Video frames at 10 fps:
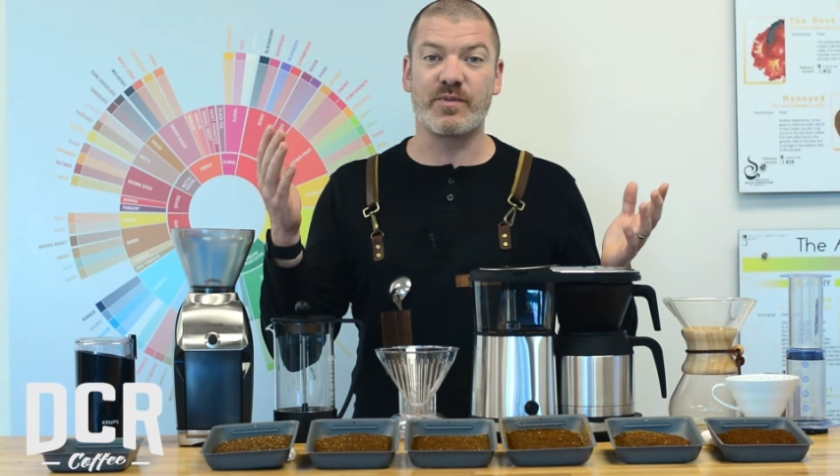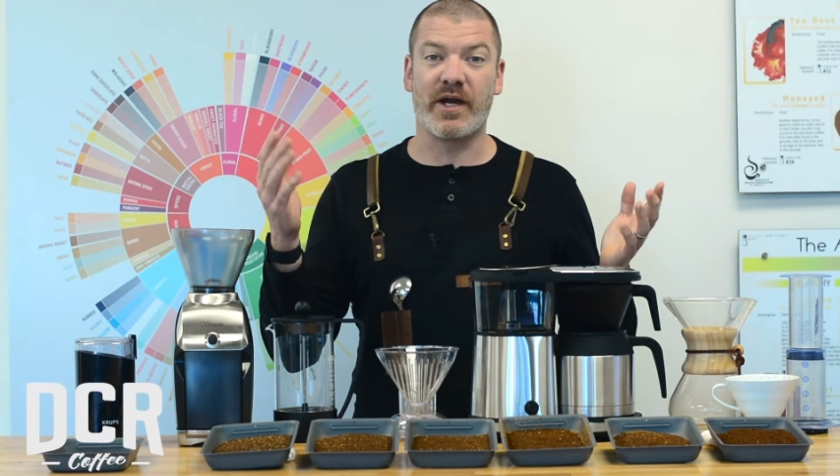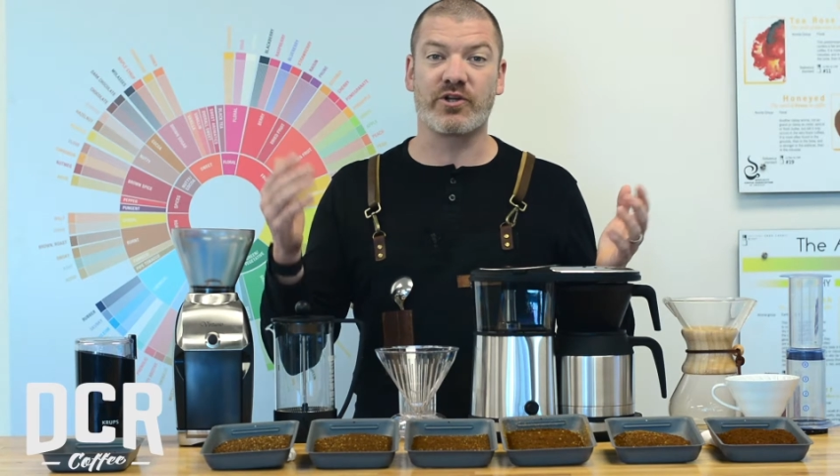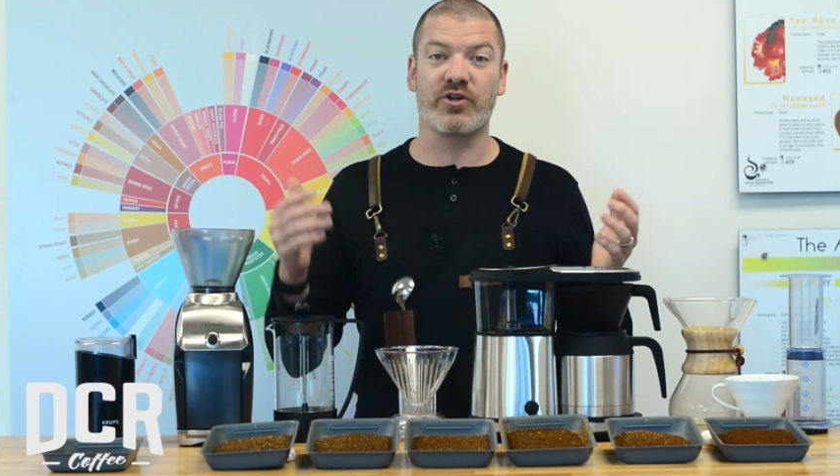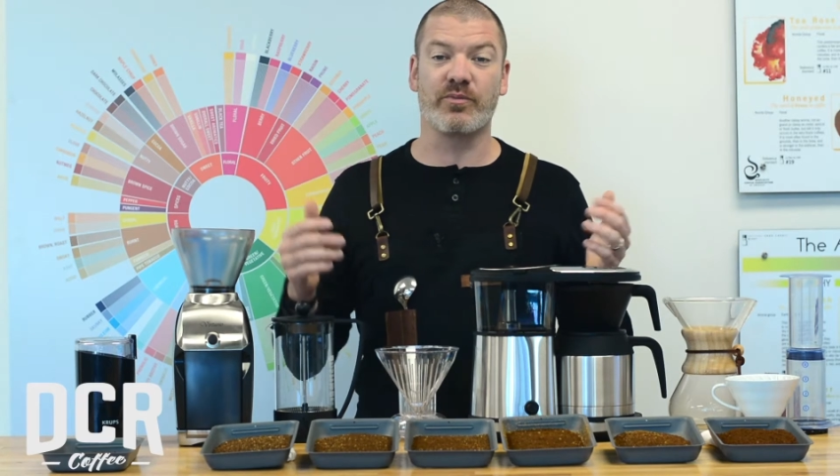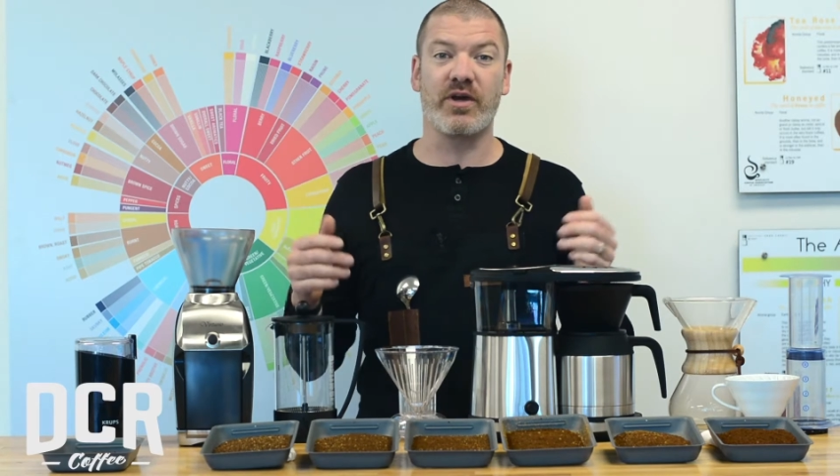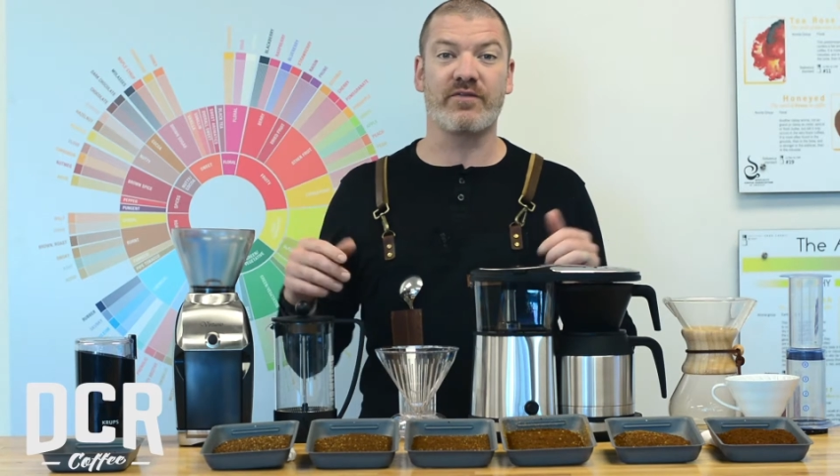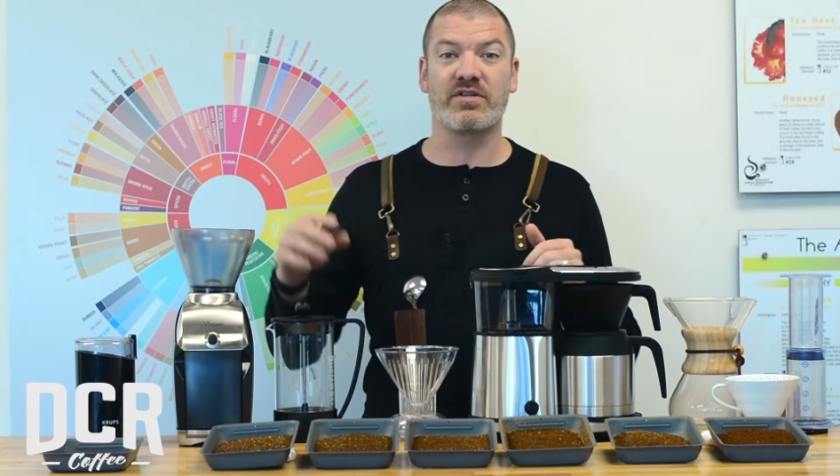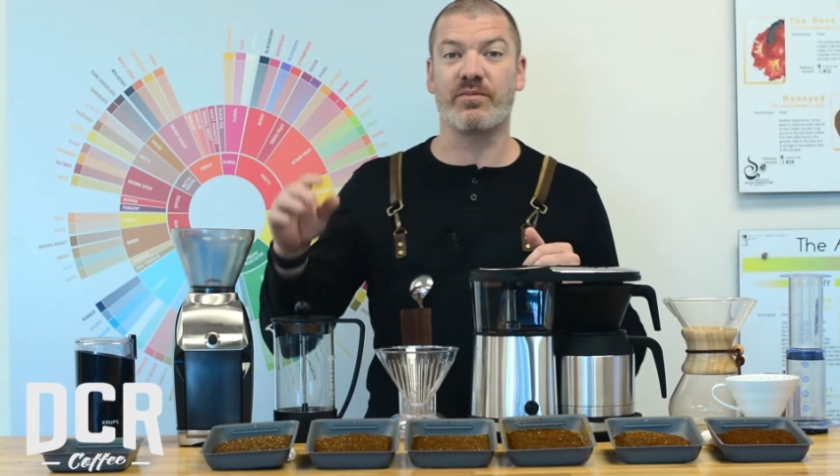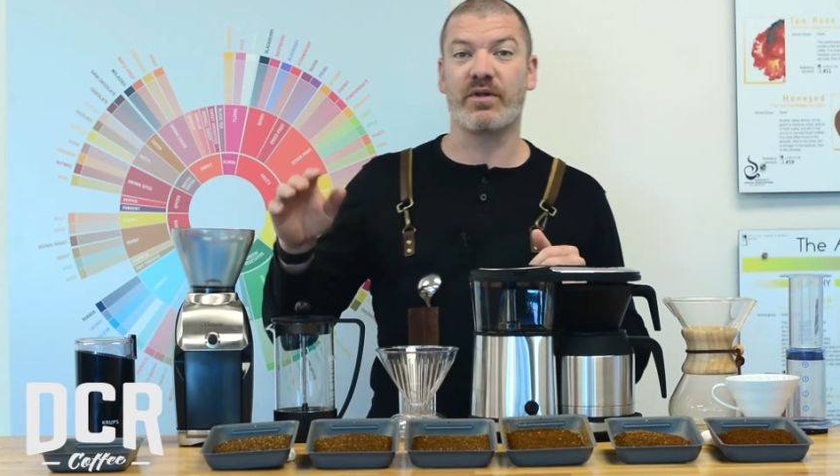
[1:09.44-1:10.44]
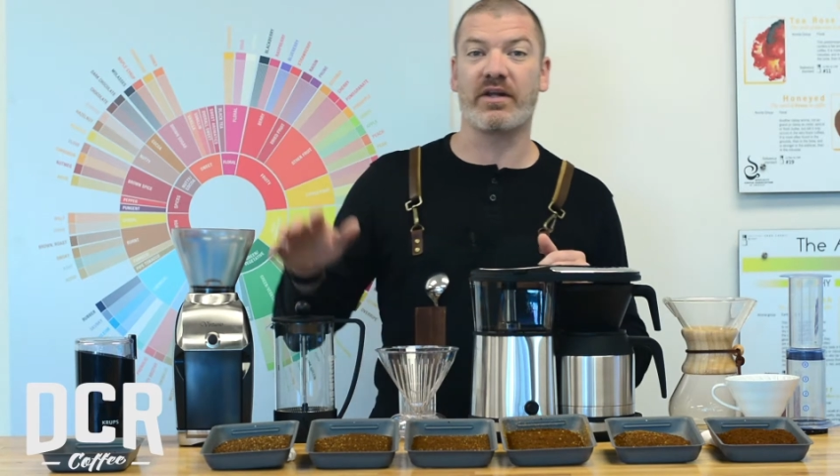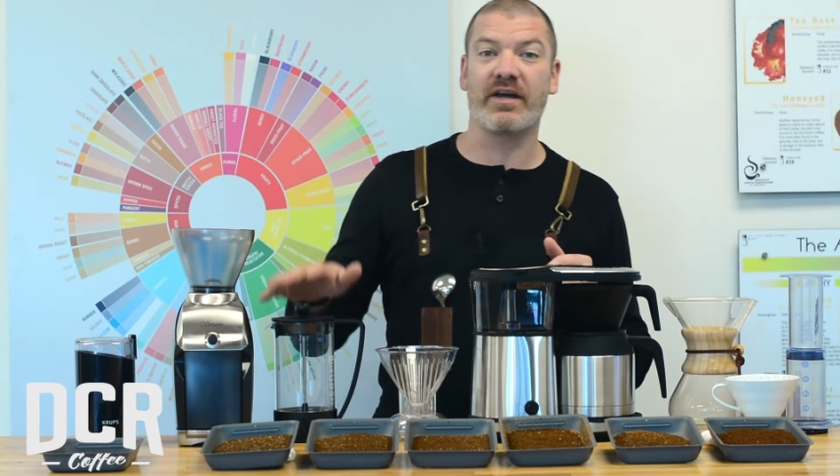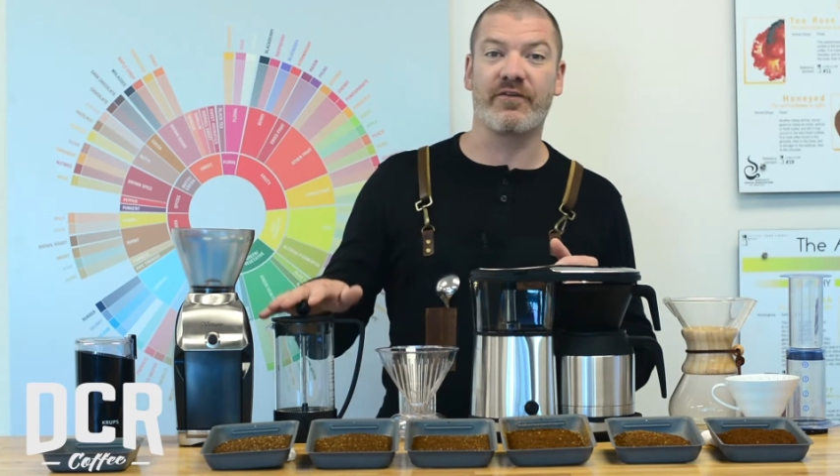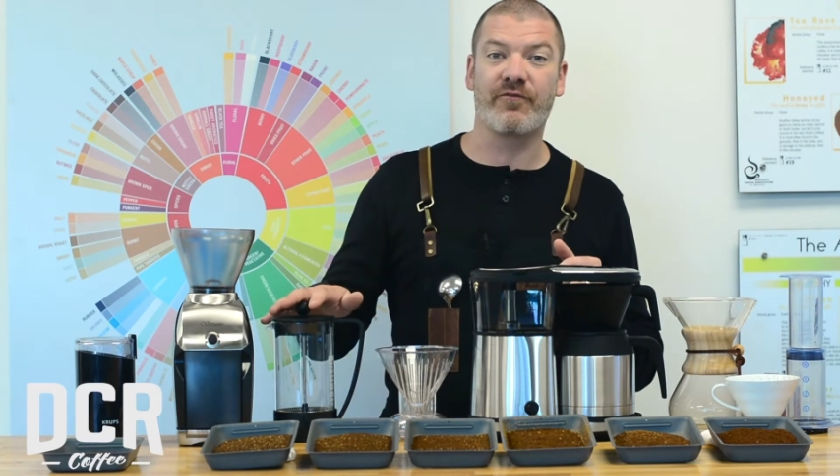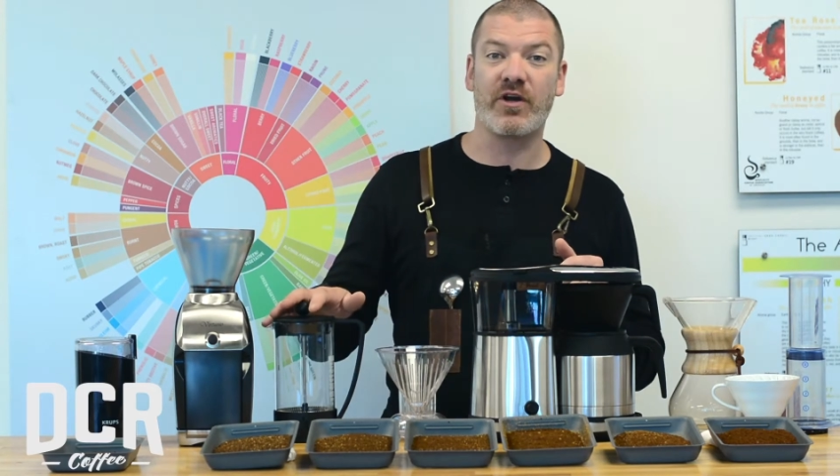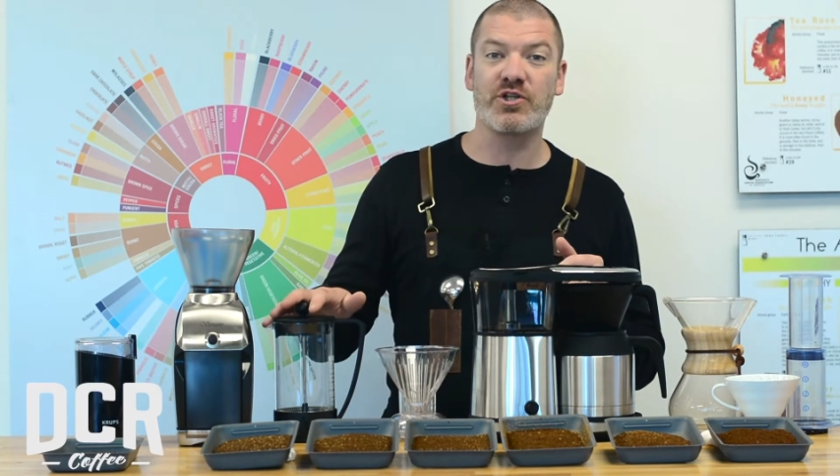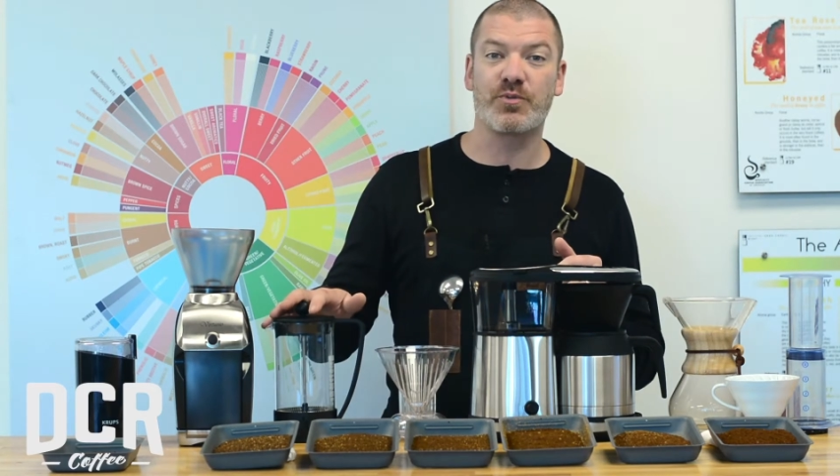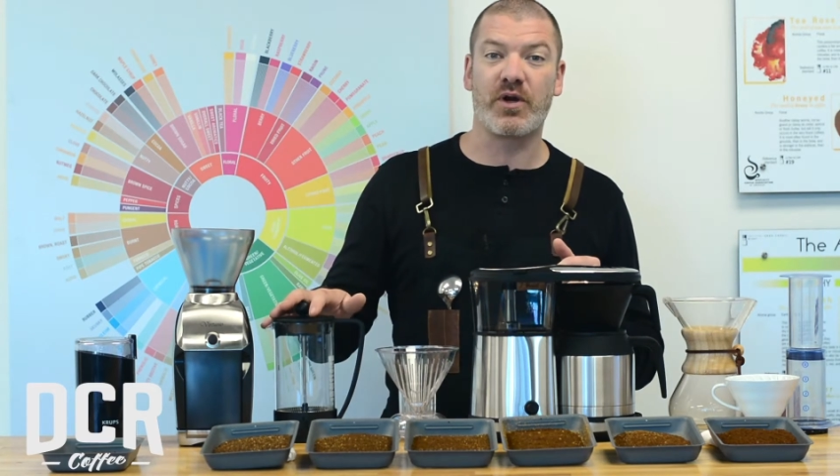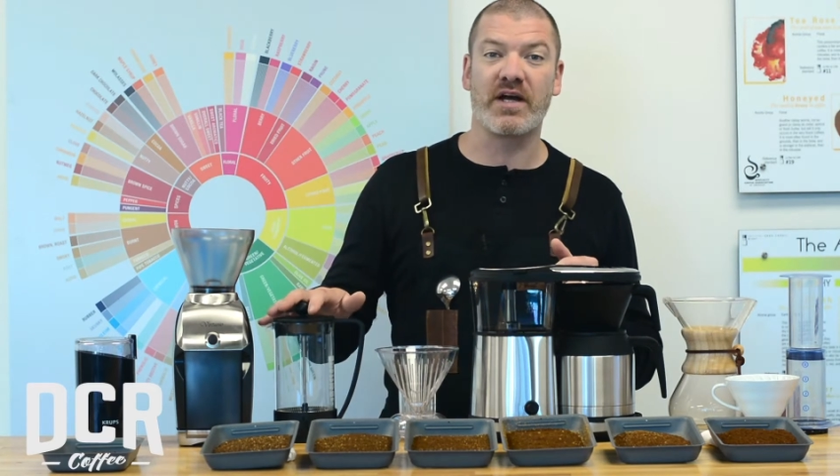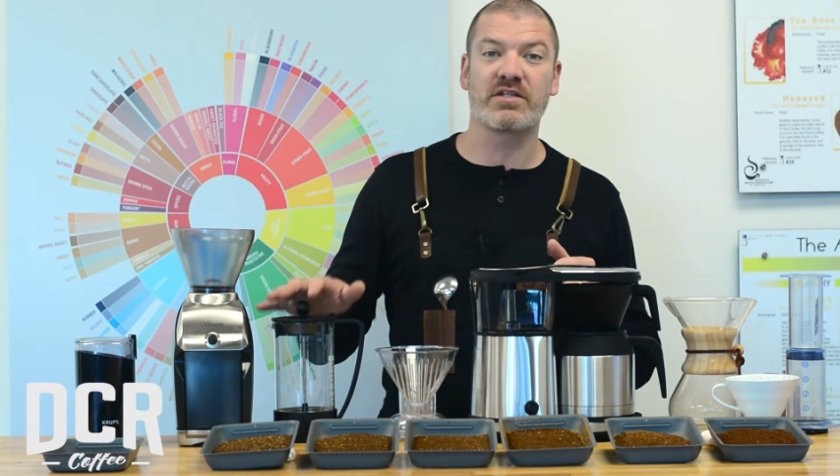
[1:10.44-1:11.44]
spectrum, you have something like a French
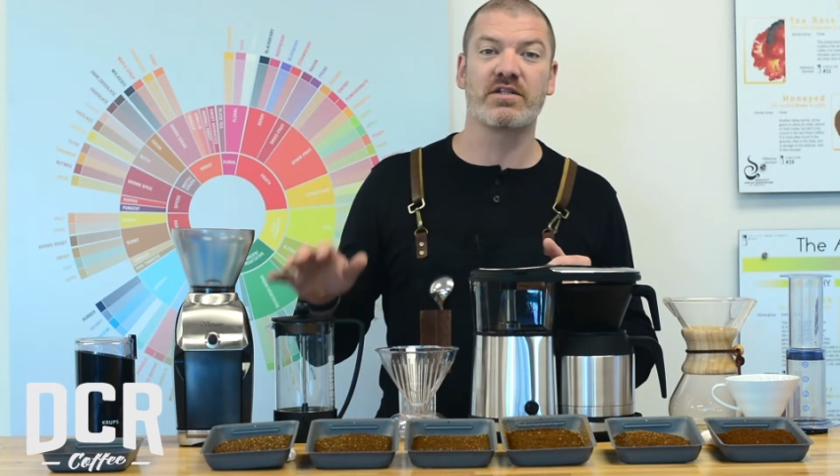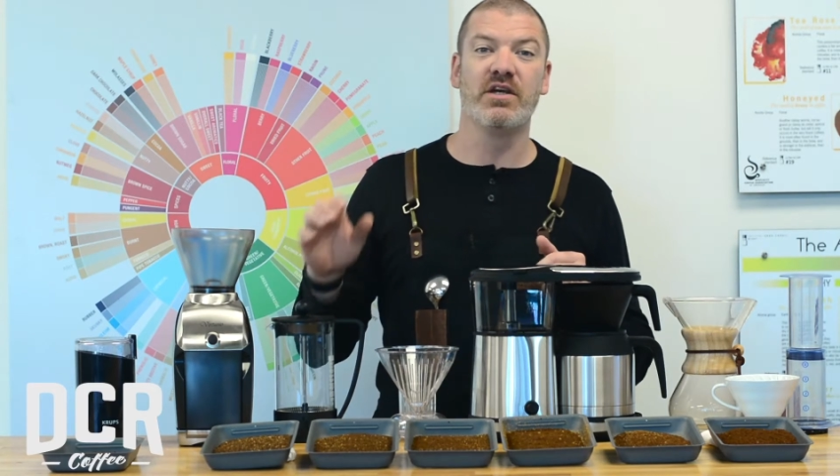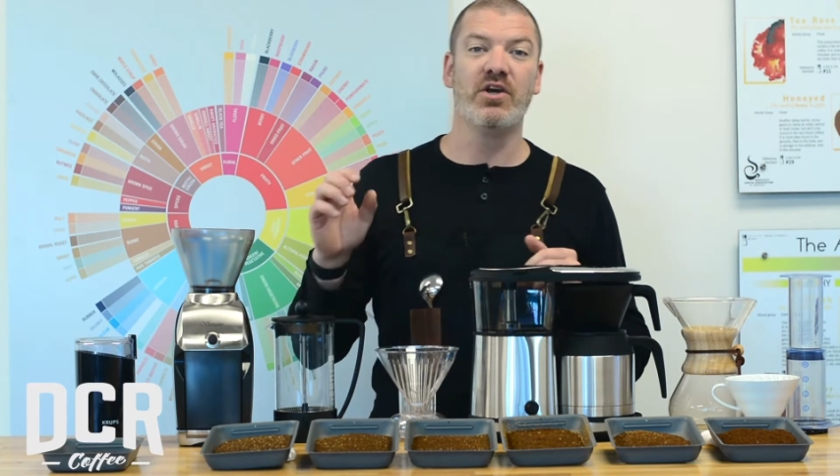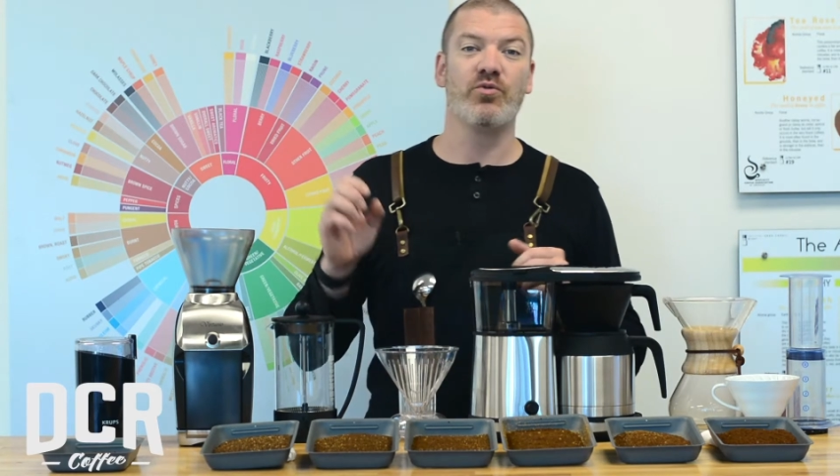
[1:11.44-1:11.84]
press,